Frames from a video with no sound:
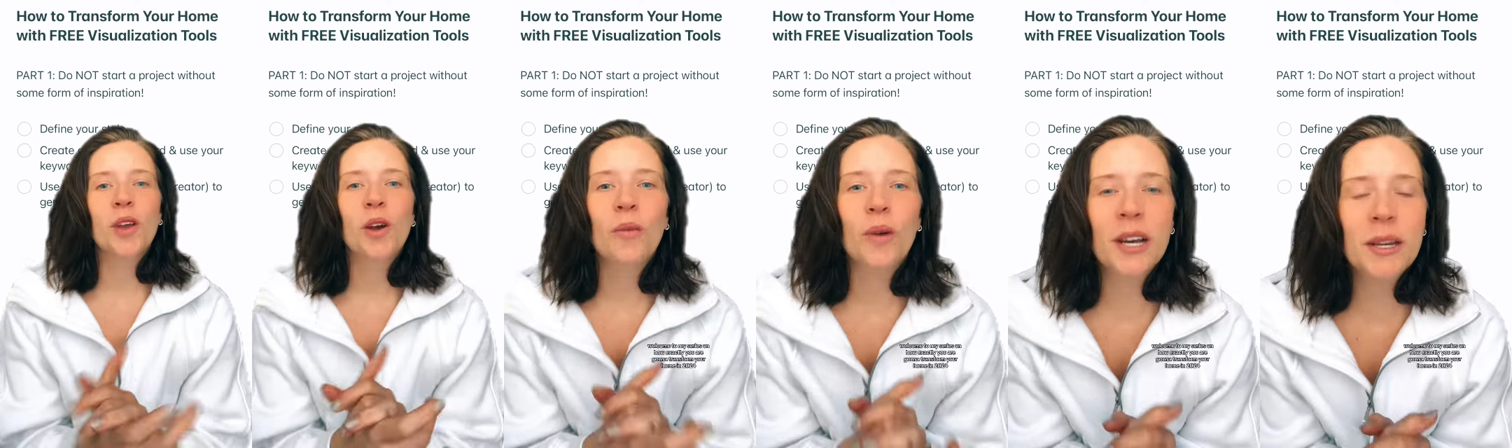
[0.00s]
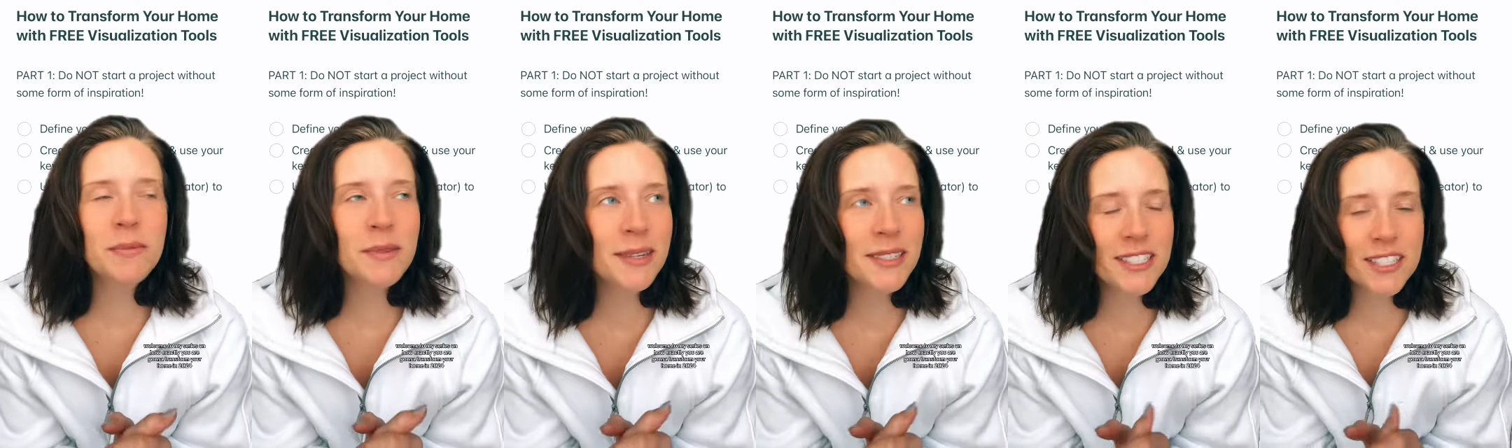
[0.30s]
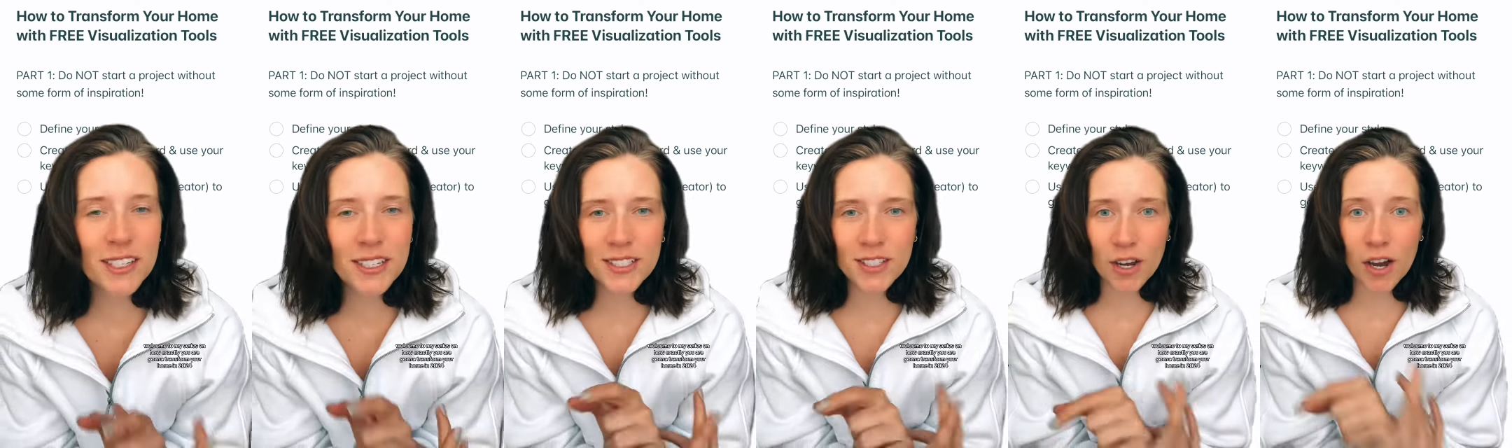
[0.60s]
Welcome to my
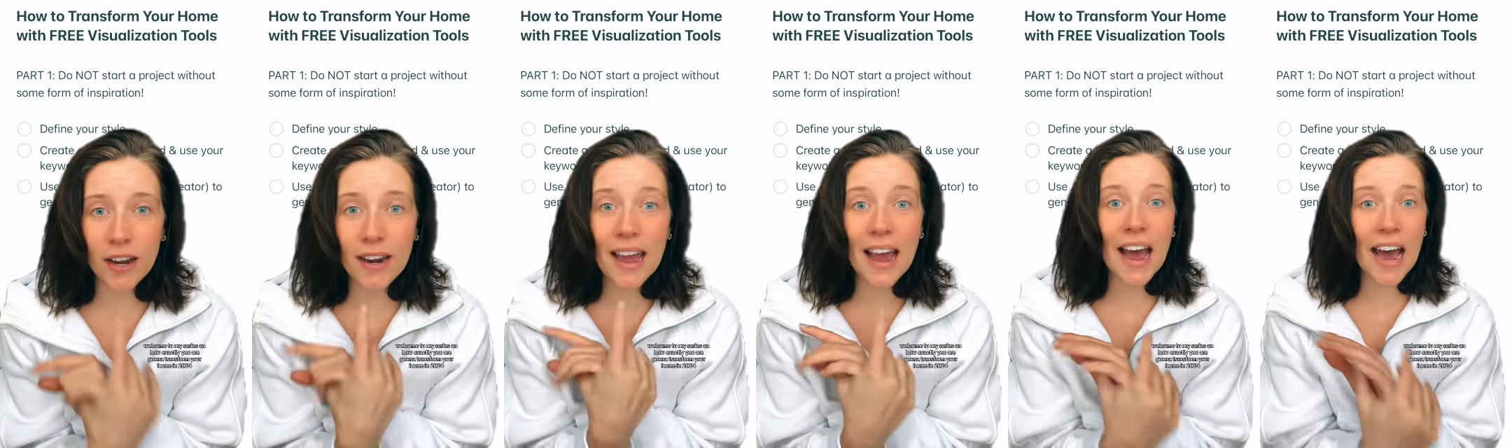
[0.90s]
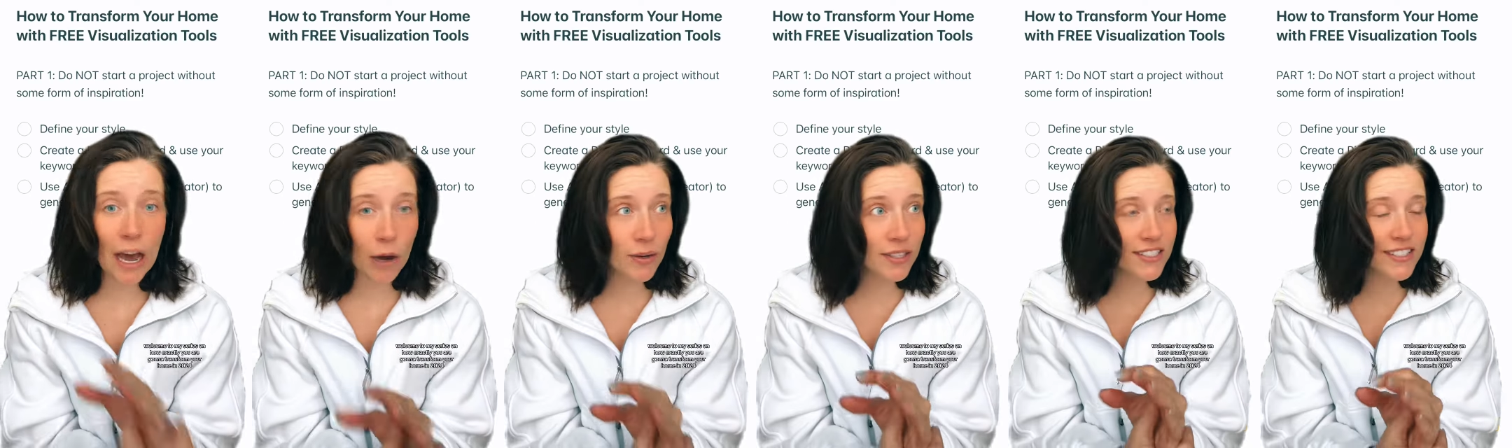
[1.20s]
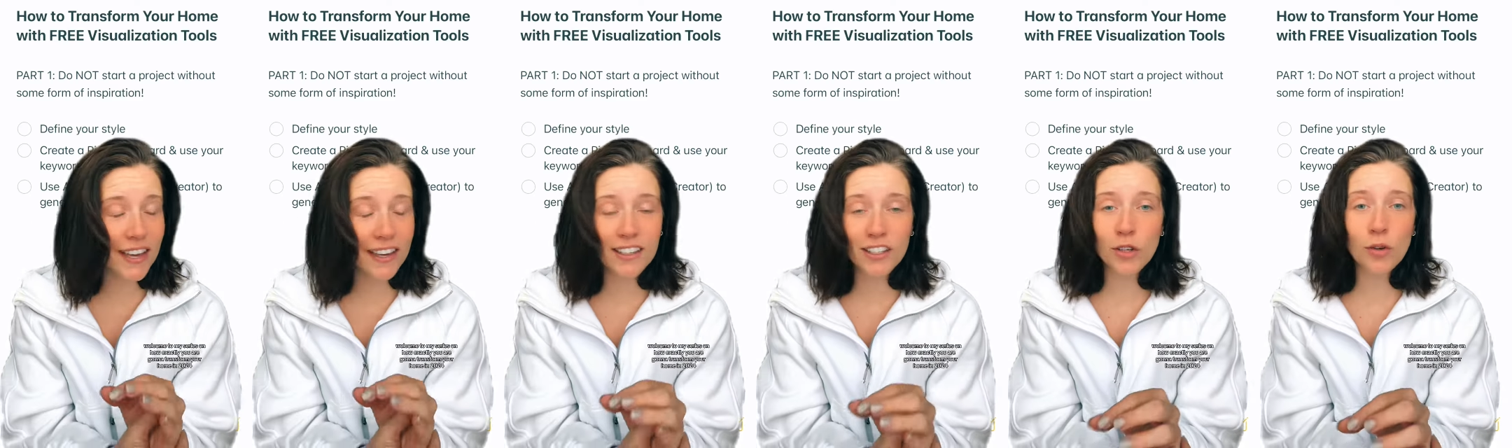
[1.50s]
series on how
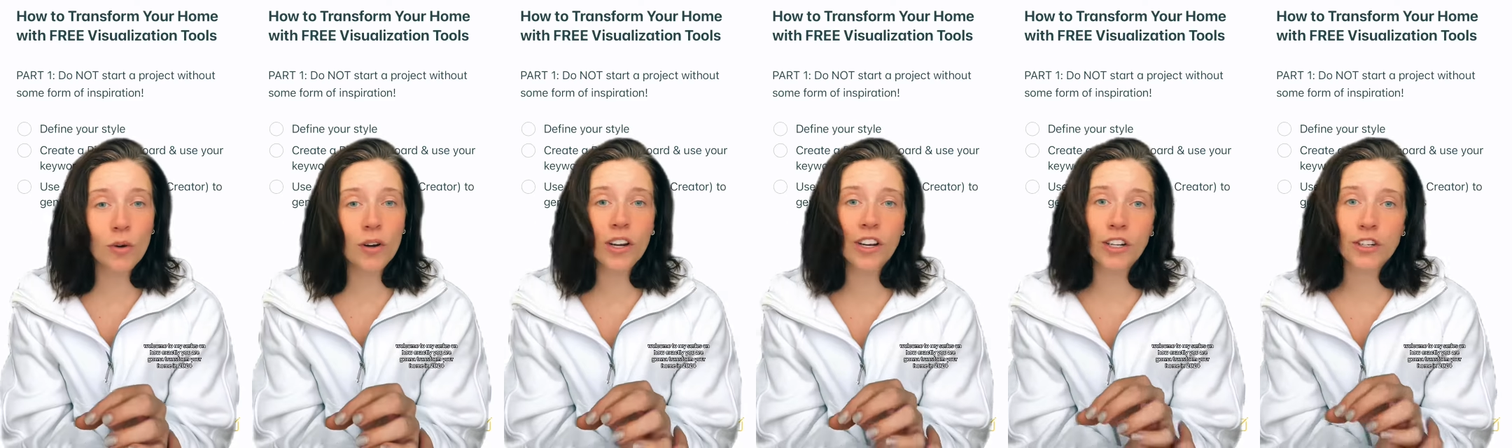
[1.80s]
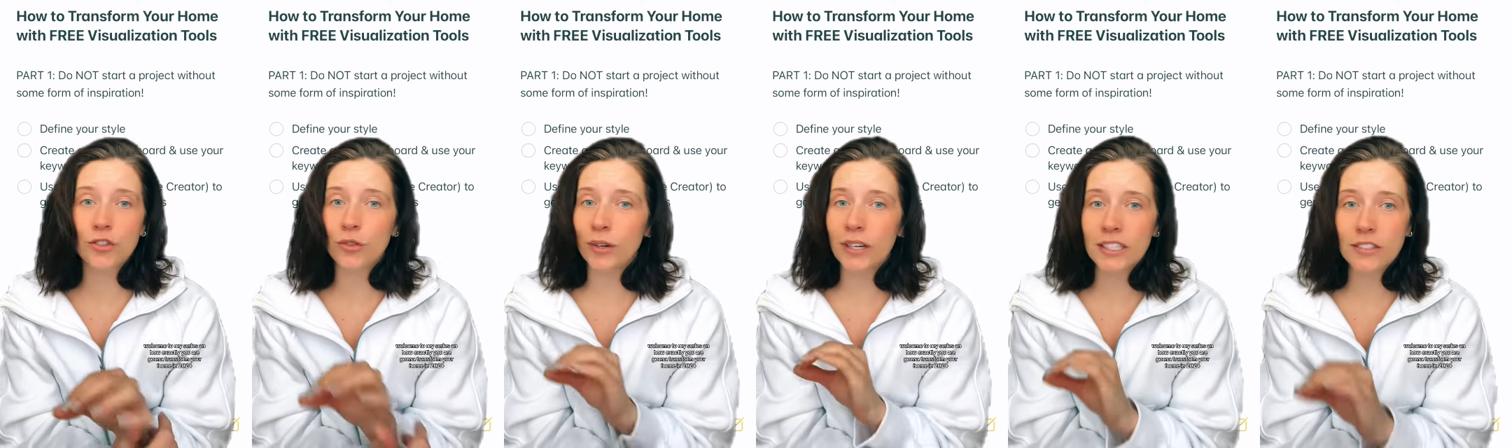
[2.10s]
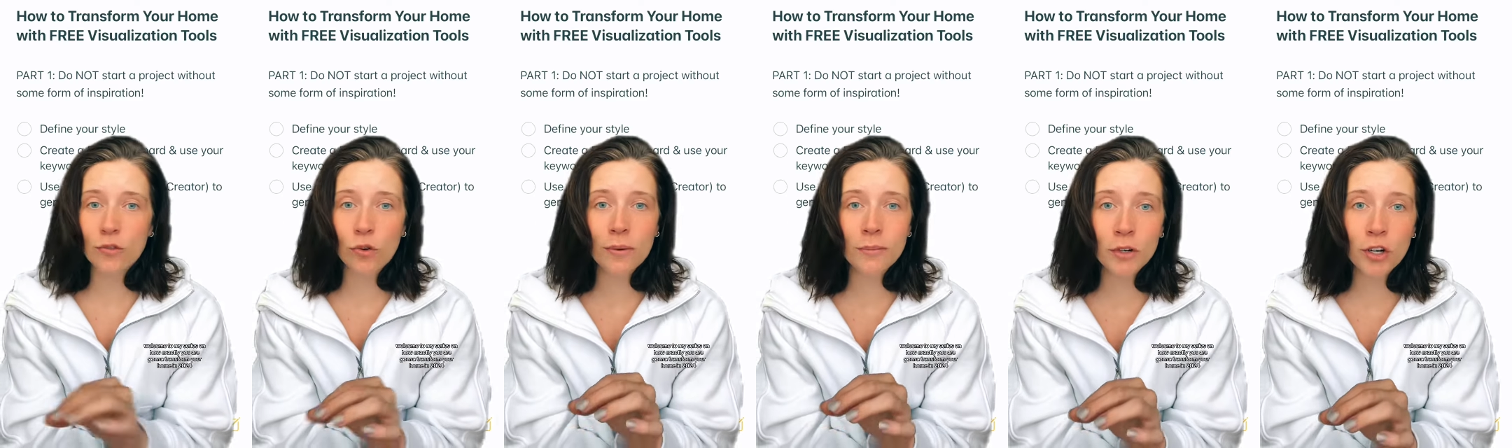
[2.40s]
exactly you are going to transform